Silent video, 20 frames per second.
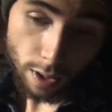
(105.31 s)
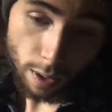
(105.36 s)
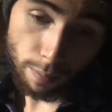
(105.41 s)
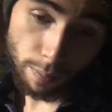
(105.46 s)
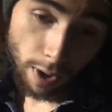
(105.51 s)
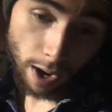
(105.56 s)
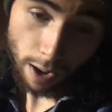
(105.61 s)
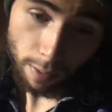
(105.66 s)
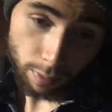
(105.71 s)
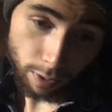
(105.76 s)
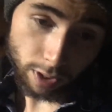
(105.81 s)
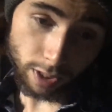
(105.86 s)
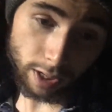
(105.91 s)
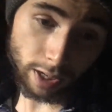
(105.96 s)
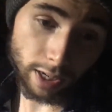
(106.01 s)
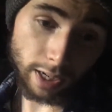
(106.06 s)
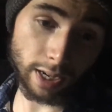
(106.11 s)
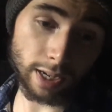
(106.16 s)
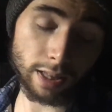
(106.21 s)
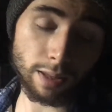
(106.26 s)
But I'm going to
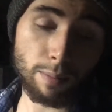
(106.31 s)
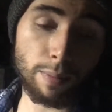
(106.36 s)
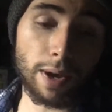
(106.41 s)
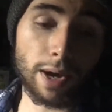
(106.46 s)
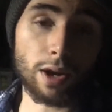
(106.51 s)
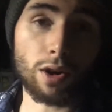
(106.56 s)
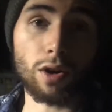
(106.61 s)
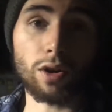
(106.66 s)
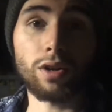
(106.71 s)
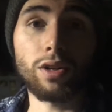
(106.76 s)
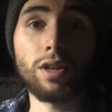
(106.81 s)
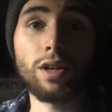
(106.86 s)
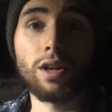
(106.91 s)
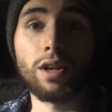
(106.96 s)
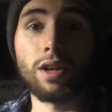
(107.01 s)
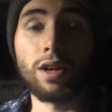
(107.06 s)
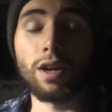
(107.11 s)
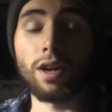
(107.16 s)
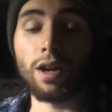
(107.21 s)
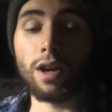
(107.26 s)
connect it back on.
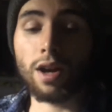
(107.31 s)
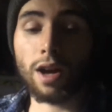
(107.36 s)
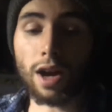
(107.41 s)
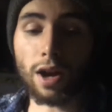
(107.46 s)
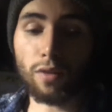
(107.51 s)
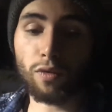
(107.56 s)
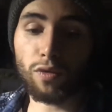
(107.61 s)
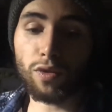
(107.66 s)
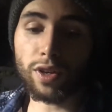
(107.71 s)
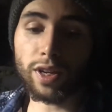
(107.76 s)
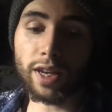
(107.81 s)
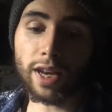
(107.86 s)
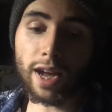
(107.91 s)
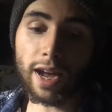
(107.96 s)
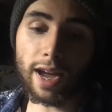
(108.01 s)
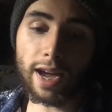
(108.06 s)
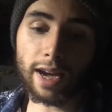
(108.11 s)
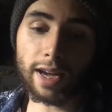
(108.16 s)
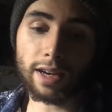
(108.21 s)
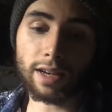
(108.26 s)
I figured out
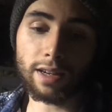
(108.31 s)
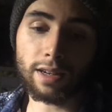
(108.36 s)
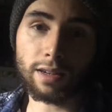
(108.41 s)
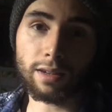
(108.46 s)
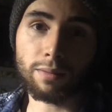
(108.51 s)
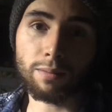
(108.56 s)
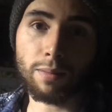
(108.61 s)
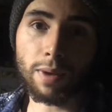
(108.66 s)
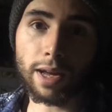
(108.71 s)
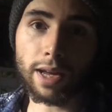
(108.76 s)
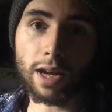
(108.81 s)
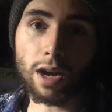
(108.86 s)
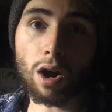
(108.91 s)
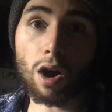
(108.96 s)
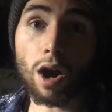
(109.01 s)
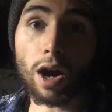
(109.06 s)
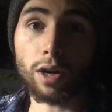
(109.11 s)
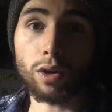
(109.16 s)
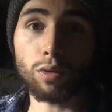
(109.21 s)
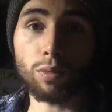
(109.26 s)
how to make it
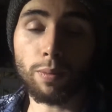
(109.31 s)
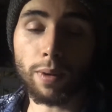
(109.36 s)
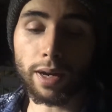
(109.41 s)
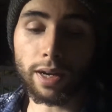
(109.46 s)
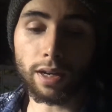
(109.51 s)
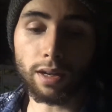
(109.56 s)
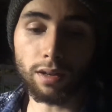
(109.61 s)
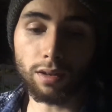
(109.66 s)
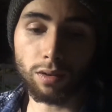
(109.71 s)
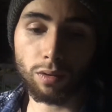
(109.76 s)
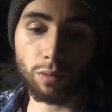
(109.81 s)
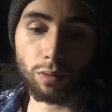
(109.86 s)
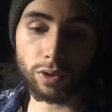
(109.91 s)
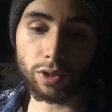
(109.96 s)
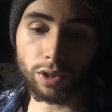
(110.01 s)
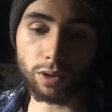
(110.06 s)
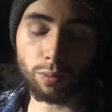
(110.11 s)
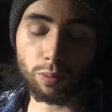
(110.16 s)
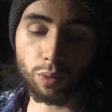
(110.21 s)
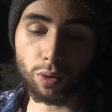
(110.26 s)
idle better, which
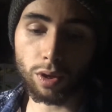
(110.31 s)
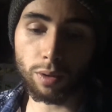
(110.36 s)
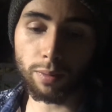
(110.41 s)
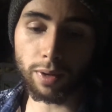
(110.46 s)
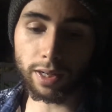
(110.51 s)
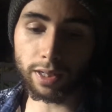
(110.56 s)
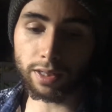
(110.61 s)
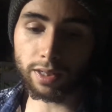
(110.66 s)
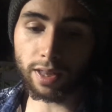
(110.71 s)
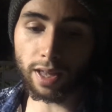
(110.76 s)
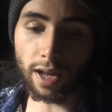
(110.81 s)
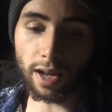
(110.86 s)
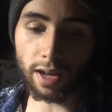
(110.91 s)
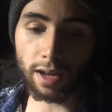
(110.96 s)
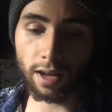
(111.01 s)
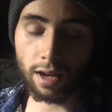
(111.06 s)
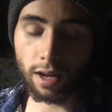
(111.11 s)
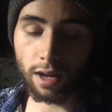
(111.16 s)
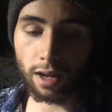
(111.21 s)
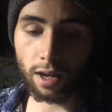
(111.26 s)
is pretty much that
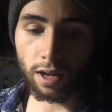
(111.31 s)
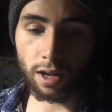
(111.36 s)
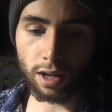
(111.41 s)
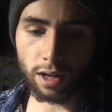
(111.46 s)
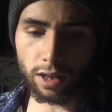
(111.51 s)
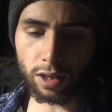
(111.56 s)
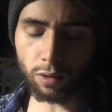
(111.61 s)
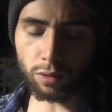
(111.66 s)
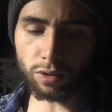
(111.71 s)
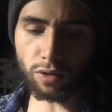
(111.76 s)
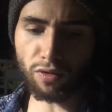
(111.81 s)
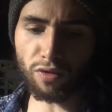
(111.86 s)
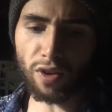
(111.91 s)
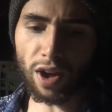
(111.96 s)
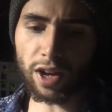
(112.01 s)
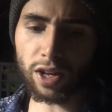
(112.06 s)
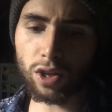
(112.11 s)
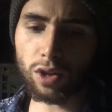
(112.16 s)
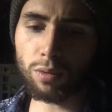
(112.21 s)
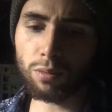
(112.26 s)
there was a
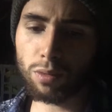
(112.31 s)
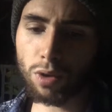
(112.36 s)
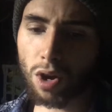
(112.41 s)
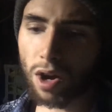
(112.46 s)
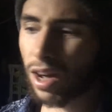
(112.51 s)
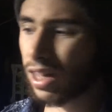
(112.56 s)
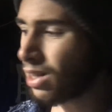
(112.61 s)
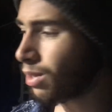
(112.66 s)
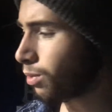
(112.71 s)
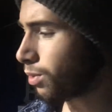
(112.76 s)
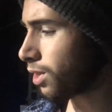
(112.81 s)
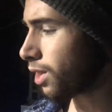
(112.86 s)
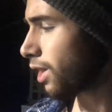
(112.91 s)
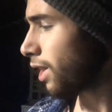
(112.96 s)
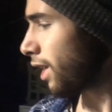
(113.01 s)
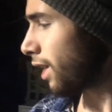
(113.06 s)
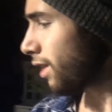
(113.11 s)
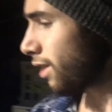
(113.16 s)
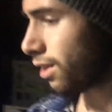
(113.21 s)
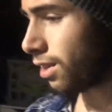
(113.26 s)
vacuum line that was
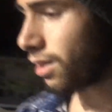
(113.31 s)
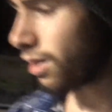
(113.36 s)
connected